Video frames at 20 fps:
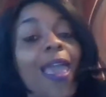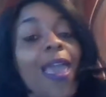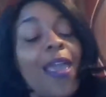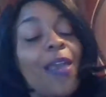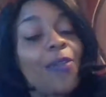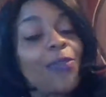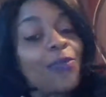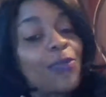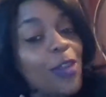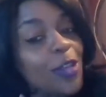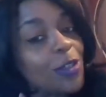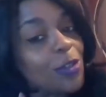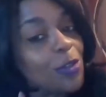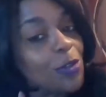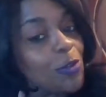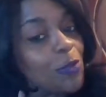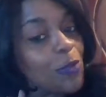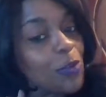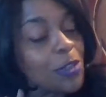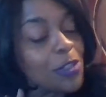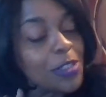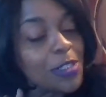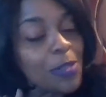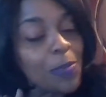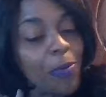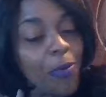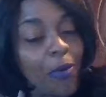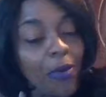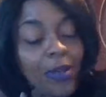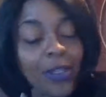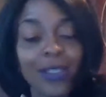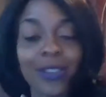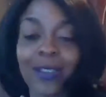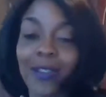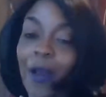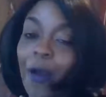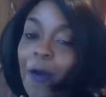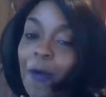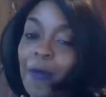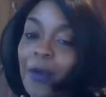And thank you for the support as
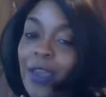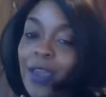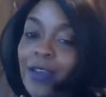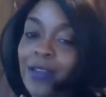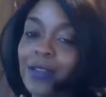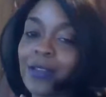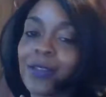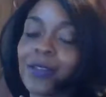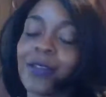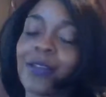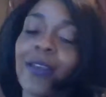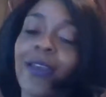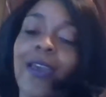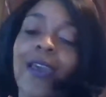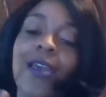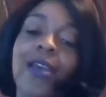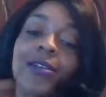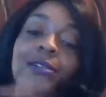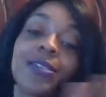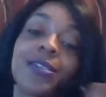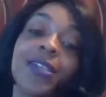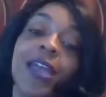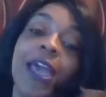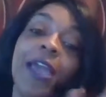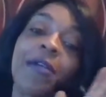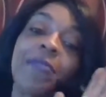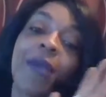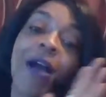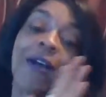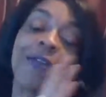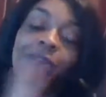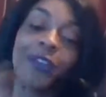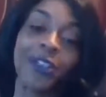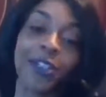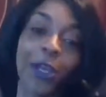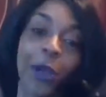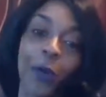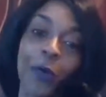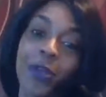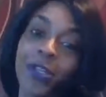always. Today my
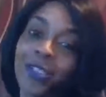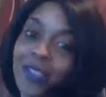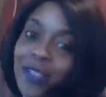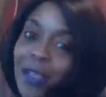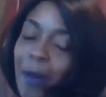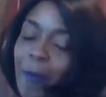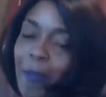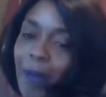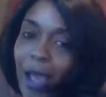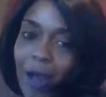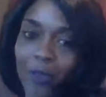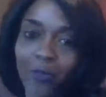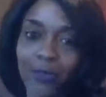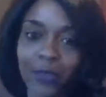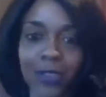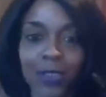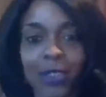video is about